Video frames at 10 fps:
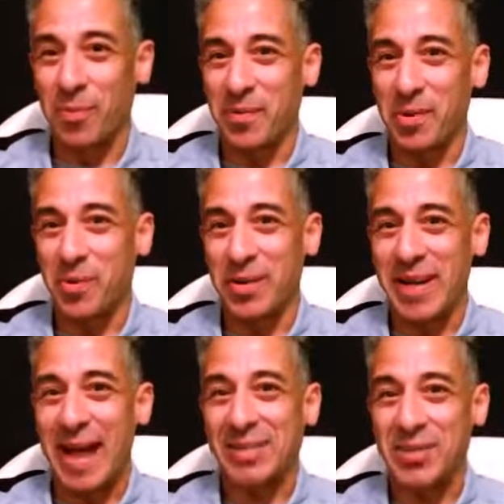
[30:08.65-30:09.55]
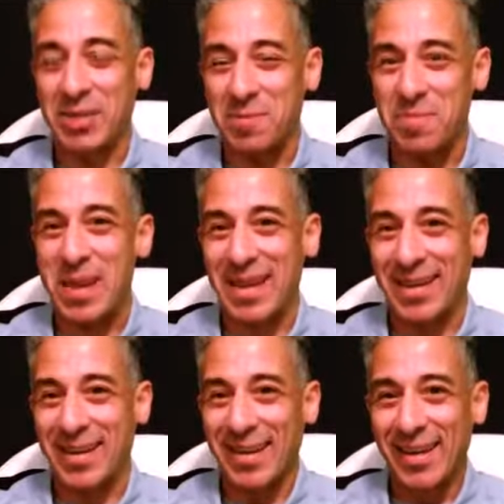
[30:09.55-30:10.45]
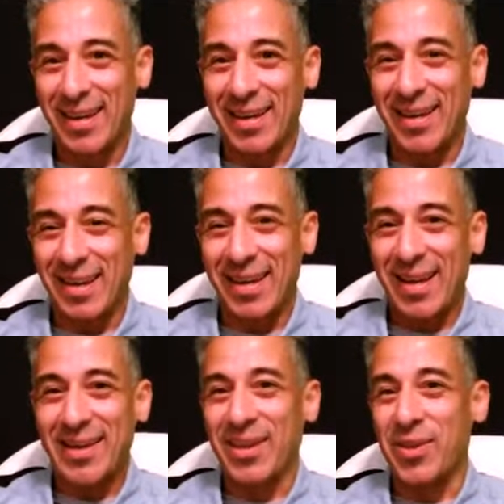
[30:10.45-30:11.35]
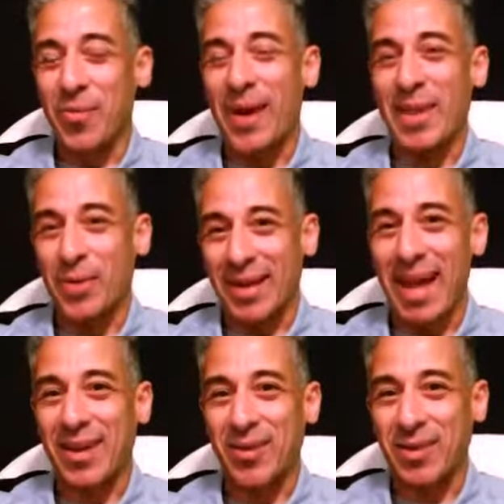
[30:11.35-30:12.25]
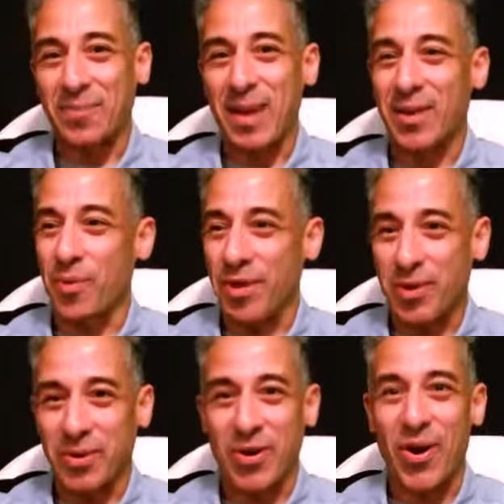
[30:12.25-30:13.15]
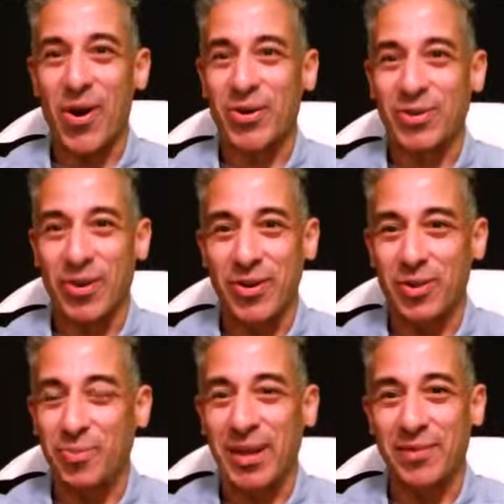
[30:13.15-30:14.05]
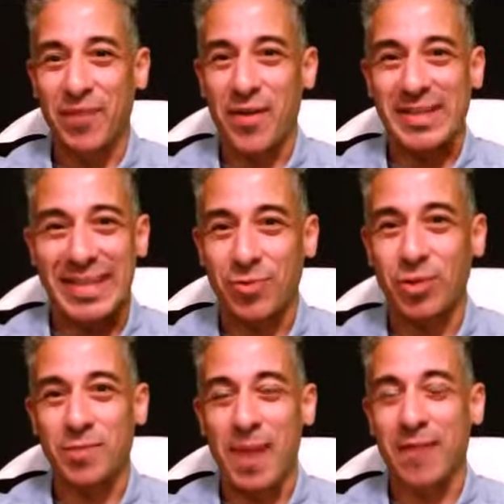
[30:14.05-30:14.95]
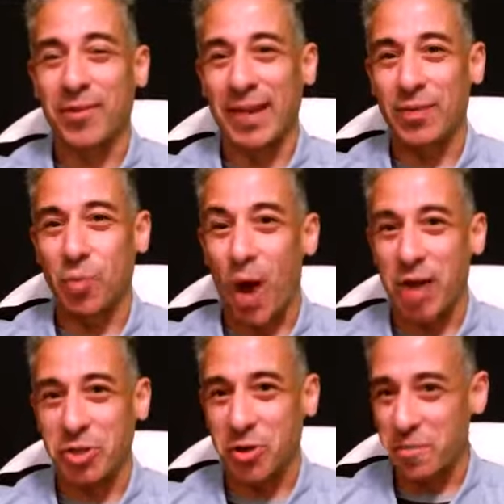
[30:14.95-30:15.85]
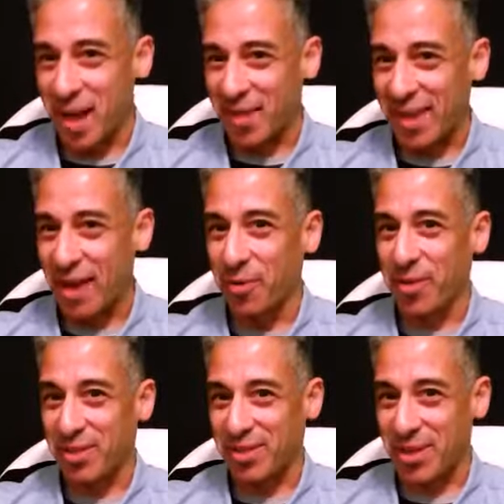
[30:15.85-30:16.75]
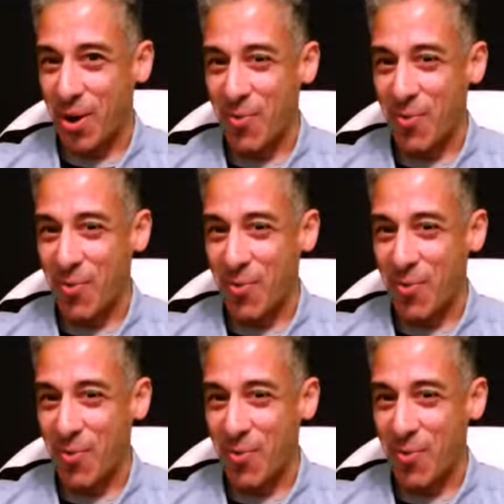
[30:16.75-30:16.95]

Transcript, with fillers: If you were not to speak, uh, you know, the way they would like you to speak, whether you would curse or you'd be very disrespectful, they'd wash your mouth out with soap,